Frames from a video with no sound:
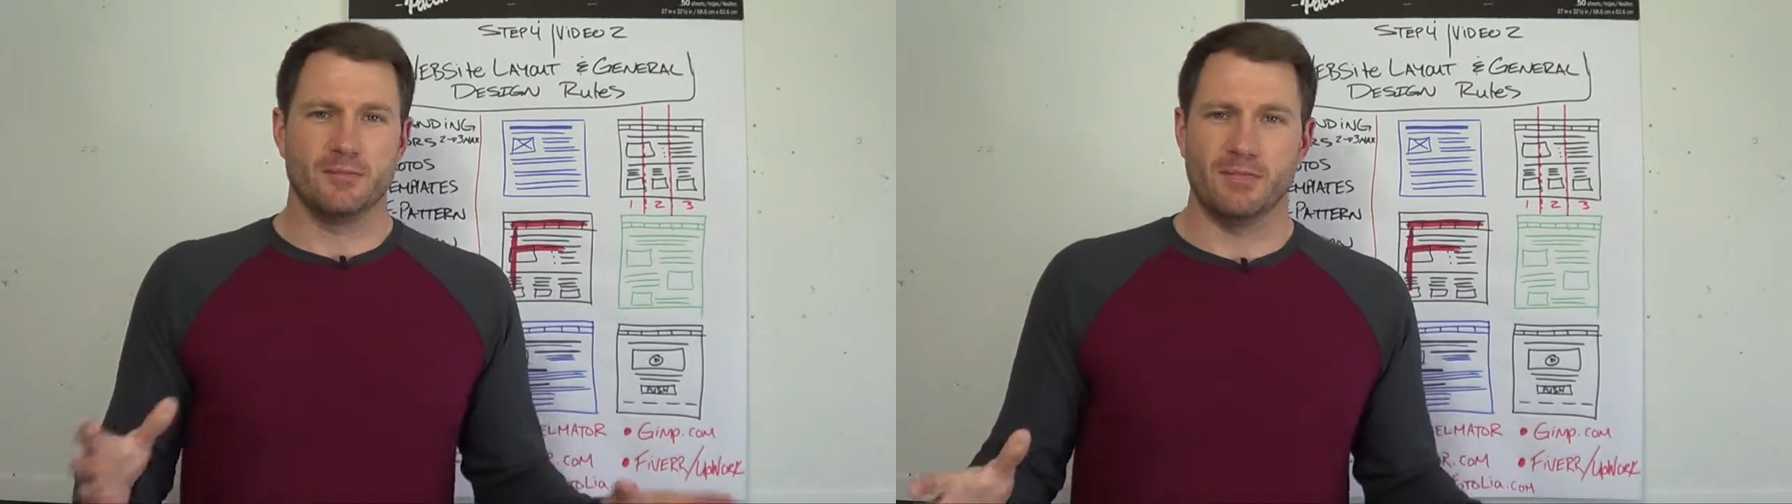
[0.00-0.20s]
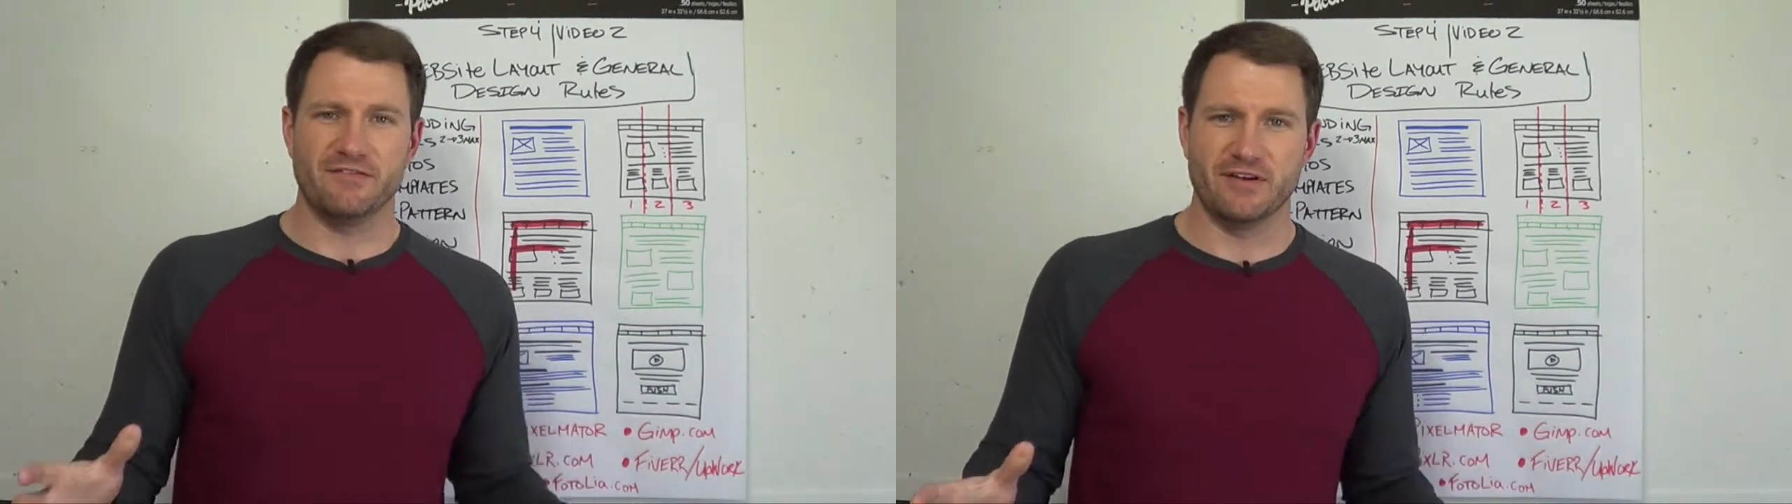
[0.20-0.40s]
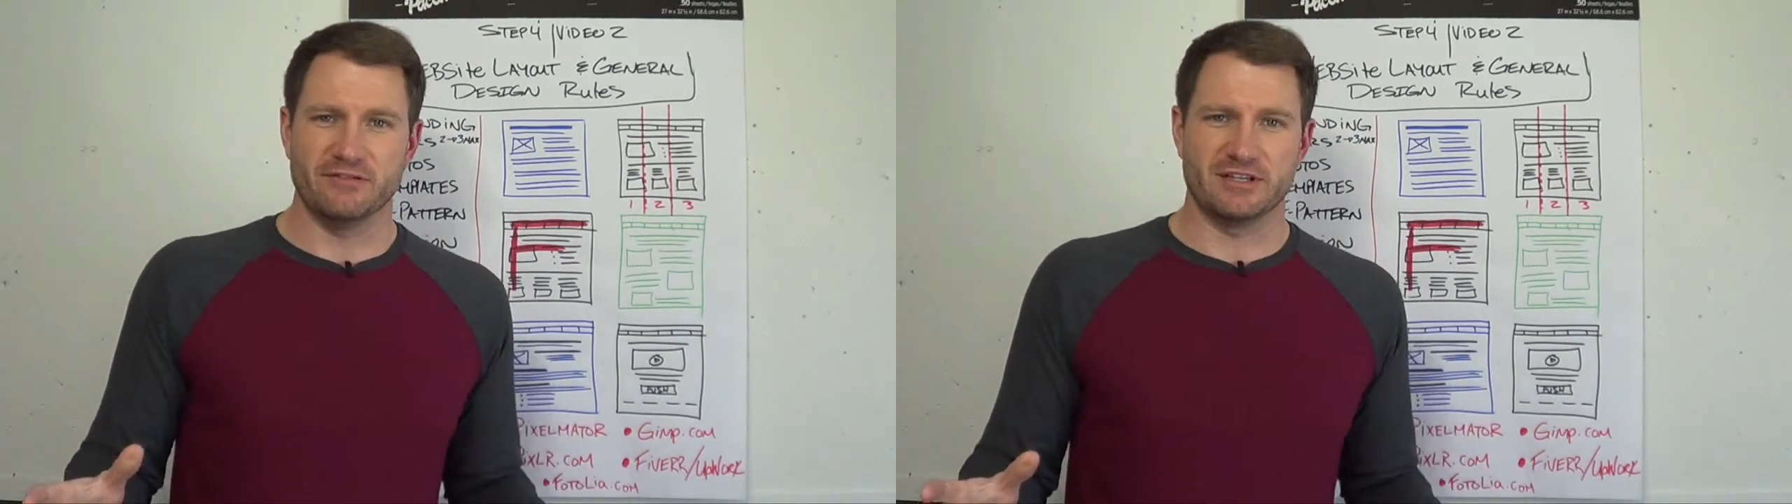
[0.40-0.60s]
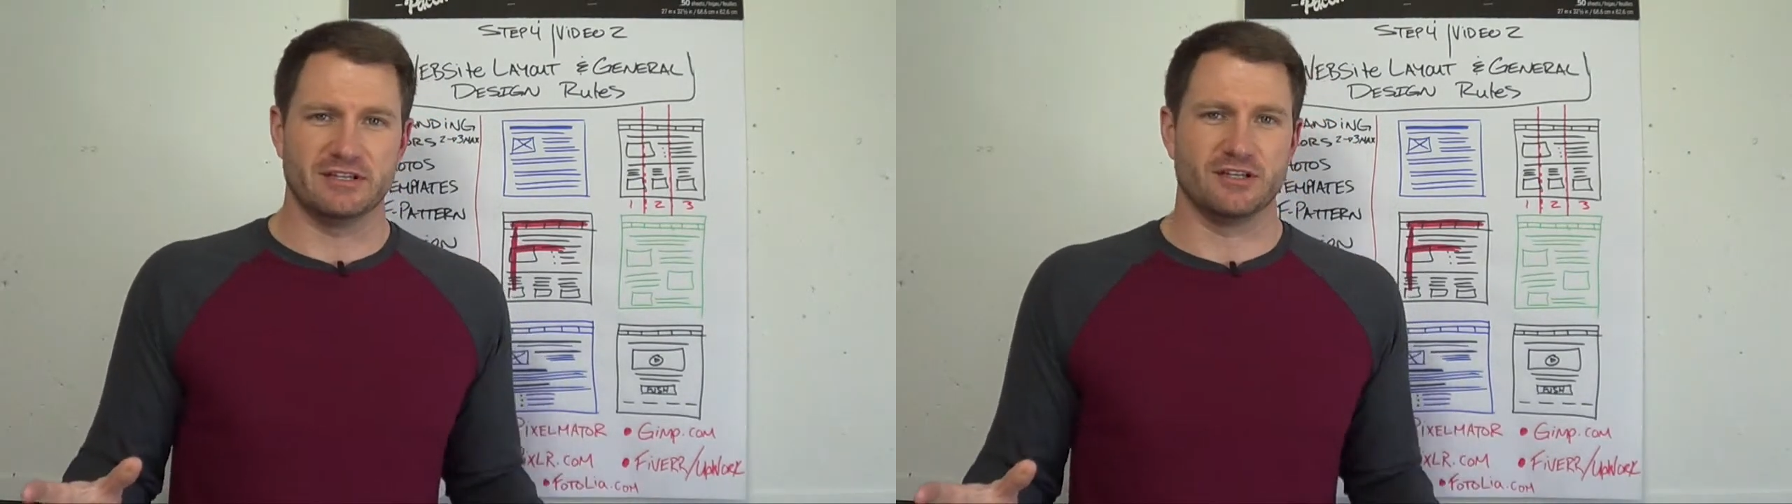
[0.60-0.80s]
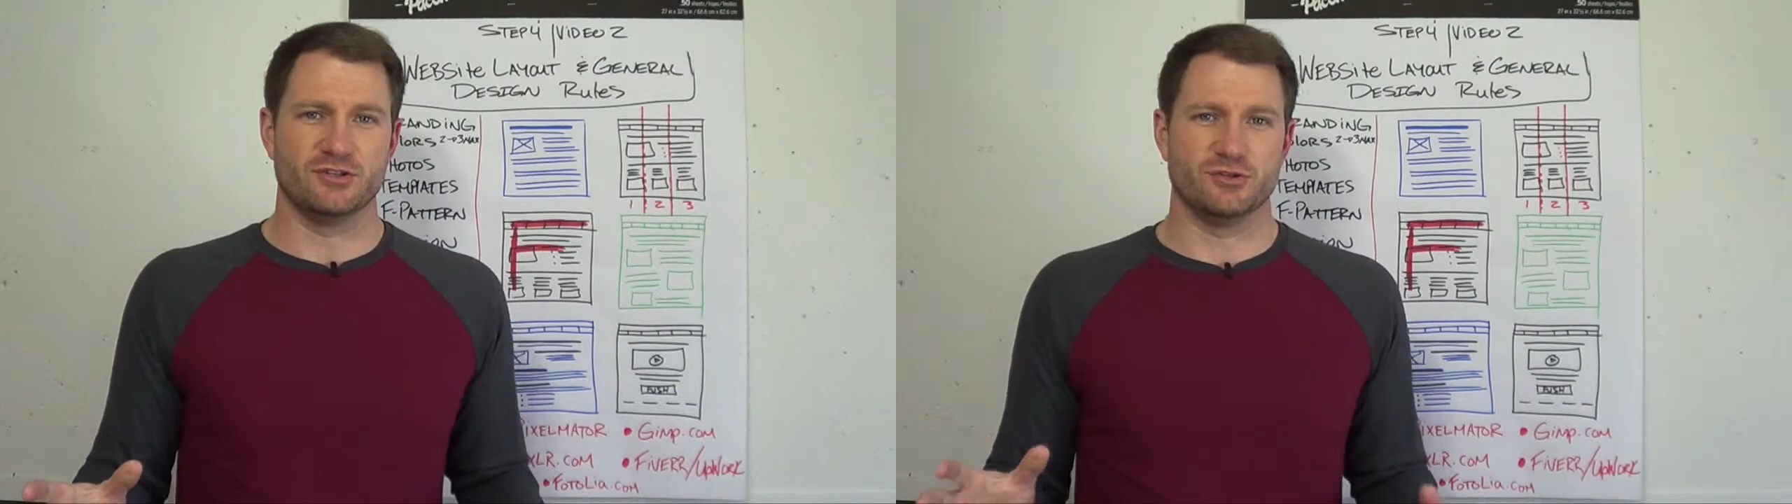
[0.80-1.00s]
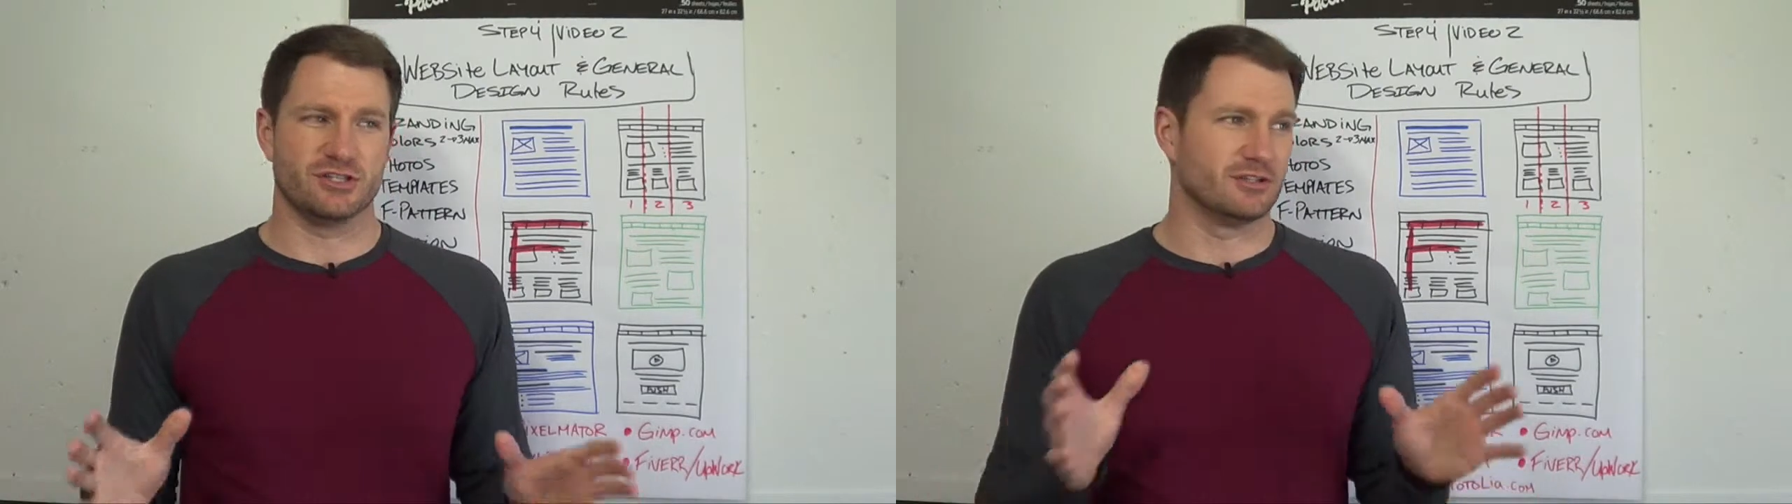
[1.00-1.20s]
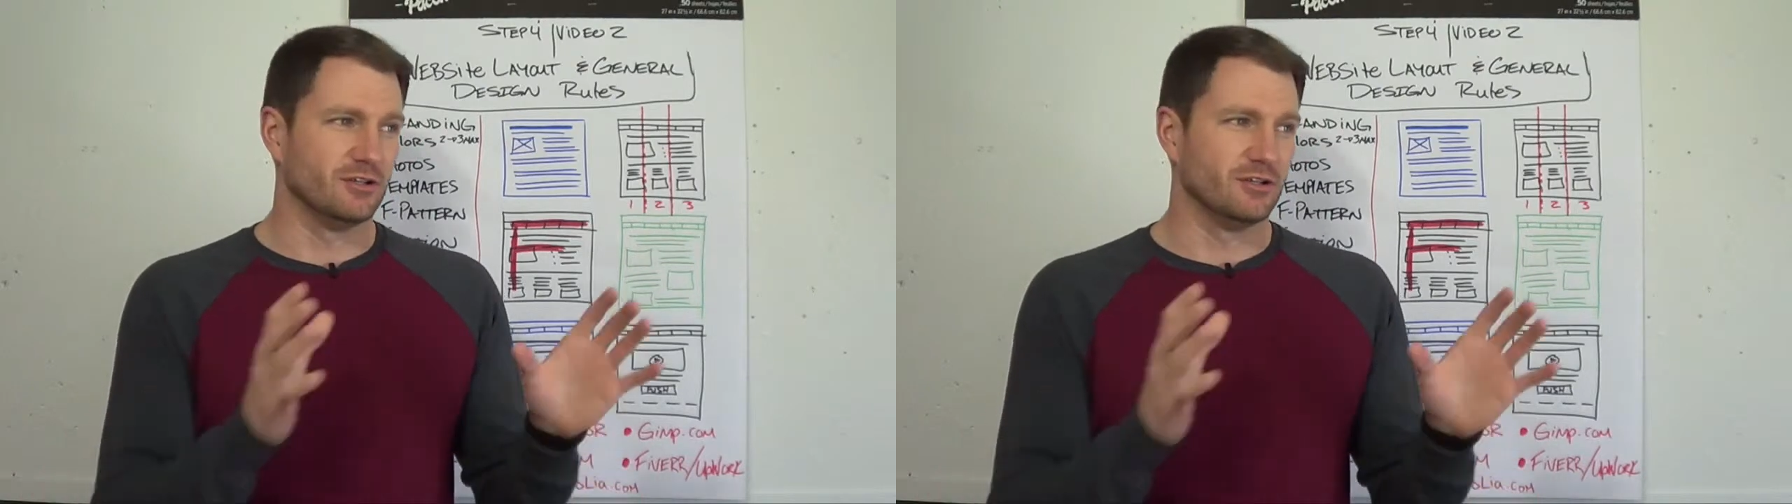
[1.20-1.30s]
My favorite thing to do is just